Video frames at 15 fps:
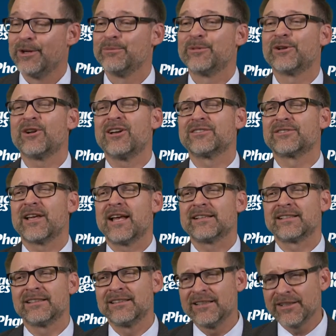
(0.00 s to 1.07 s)
but it also has
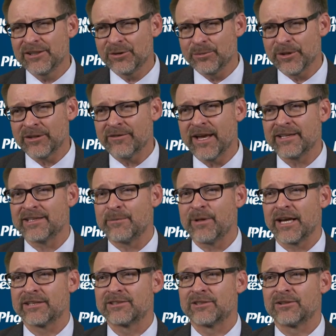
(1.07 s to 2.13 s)
a little bit of
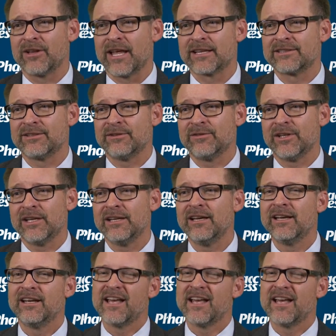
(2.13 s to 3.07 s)
antibacterial activity,